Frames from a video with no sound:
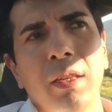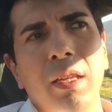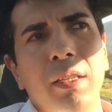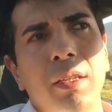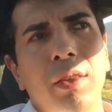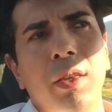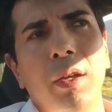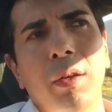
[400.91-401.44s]
They
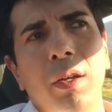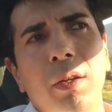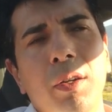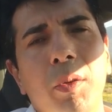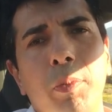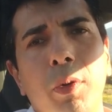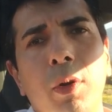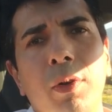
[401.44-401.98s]
did the
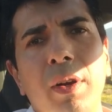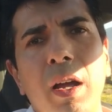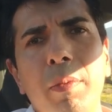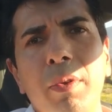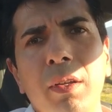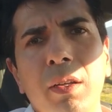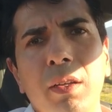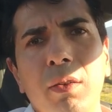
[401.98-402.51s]

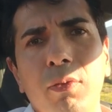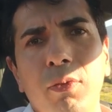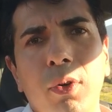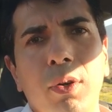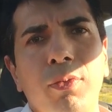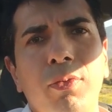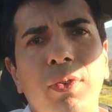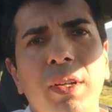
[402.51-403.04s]
reprogramming
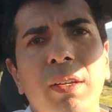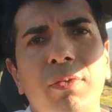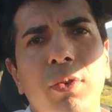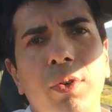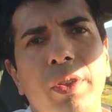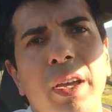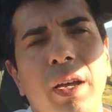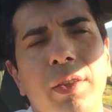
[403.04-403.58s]
for free
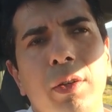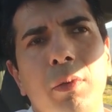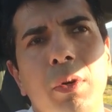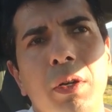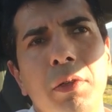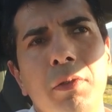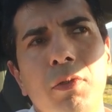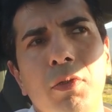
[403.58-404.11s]
for the other one.